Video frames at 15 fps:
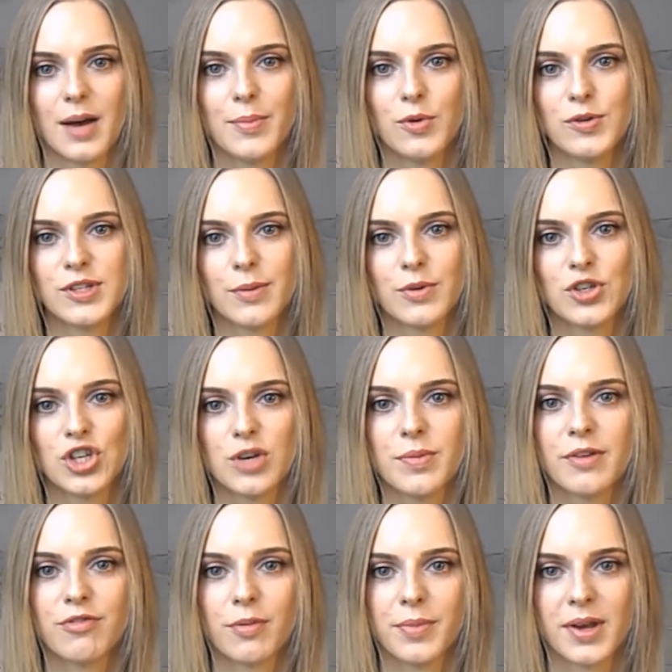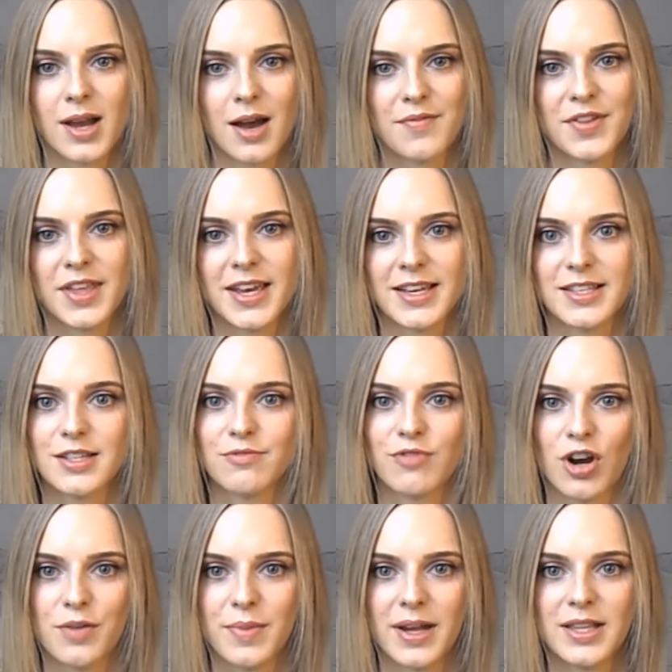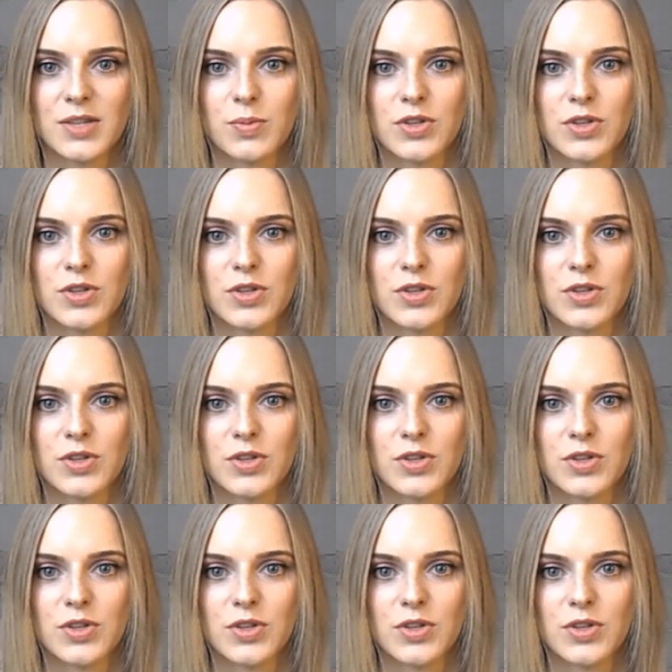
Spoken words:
I'm also assuming from the cover that it's a romance,